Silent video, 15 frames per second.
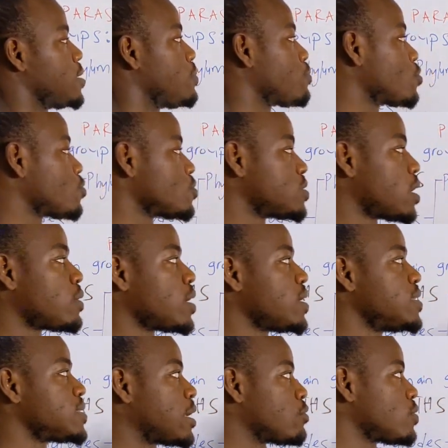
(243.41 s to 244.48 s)
The protozoan
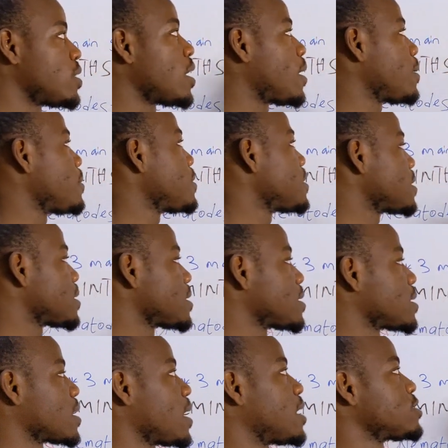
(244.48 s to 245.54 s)
is another
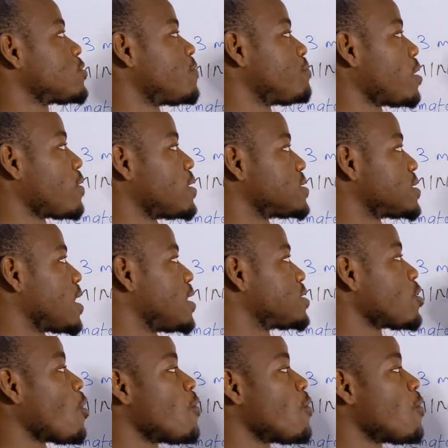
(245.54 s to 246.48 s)
class of parasites